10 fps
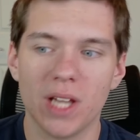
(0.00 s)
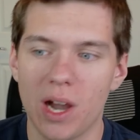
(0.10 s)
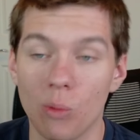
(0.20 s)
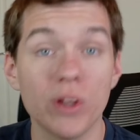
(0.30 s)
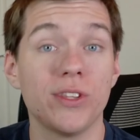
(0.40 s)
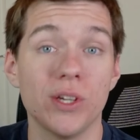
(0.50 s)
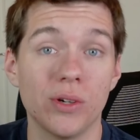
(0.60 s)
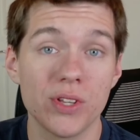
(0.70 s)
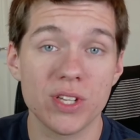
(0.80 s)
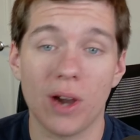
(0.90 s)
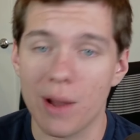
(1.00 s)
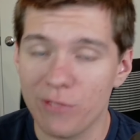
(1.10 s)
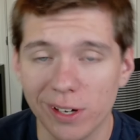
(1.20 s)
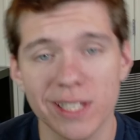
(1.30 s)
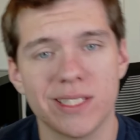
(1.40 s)
with you. So I'm
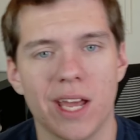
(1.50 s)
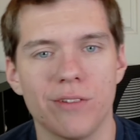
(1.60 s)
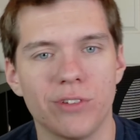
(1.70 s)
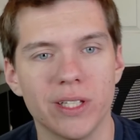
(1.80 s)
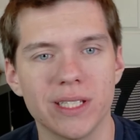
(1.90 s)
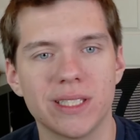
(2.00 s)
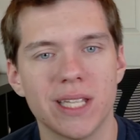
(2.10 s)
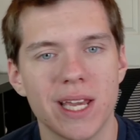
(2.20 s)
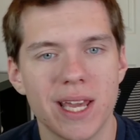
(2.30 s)
very excited for this.